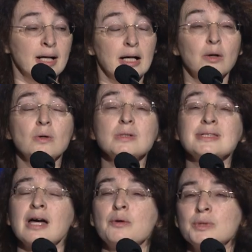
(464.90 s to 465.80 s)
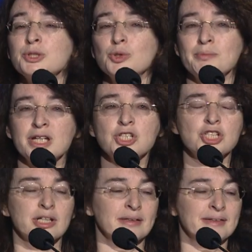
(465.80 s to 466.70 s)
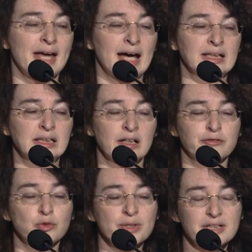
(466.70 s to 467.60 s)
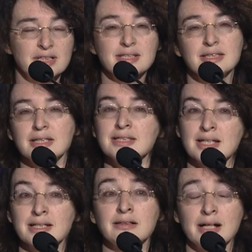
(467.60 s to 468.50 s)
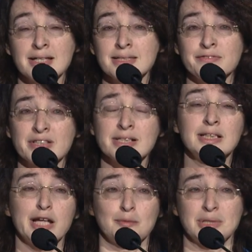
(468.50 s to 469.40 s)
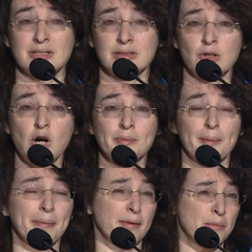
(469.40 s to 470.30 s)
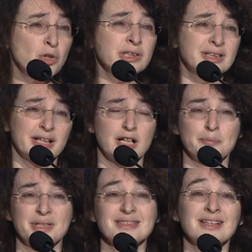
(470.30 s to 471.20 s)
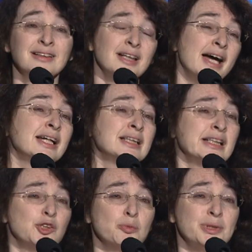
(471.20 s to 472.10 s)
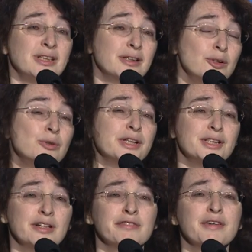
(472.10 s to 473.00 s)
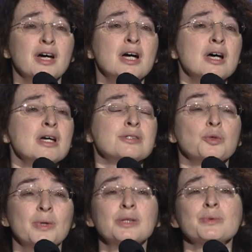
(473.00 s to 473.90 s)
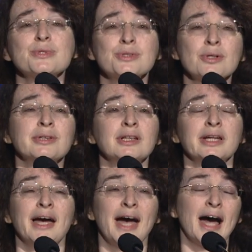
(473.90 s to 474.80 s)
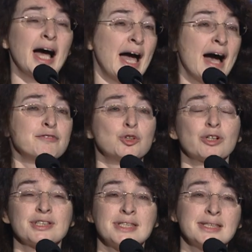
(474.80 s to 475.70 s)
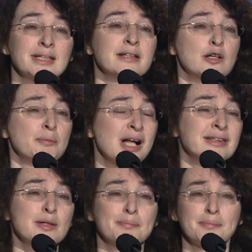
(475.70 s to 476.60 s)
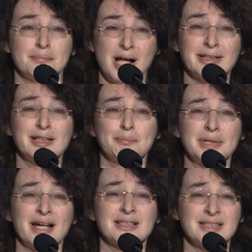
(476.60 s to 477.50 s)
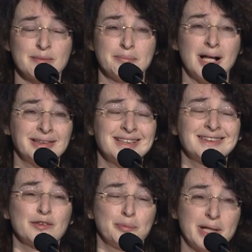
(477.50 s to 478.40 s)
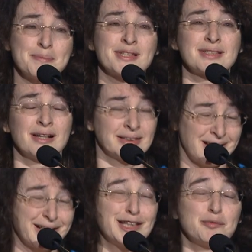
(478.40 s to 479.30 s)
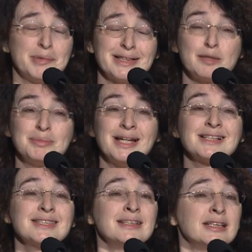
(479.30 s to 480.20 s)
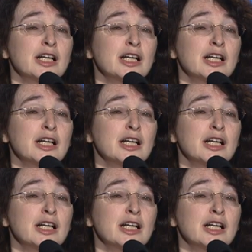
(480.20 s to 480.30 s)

Also, I want to mention that for the disease as aggressive as glioblastoma, monotherapy is unlikely to be curative, so one would certainly have to consider multi, multiplex, multiplex, uh, target multiplexing and